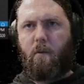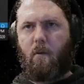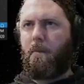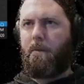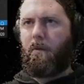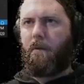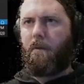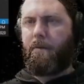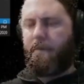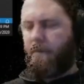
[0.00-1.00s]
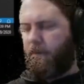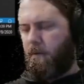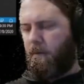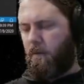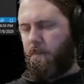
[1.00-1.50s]
So let's do
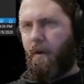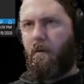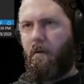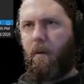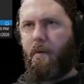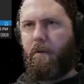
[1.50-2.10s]
a parameter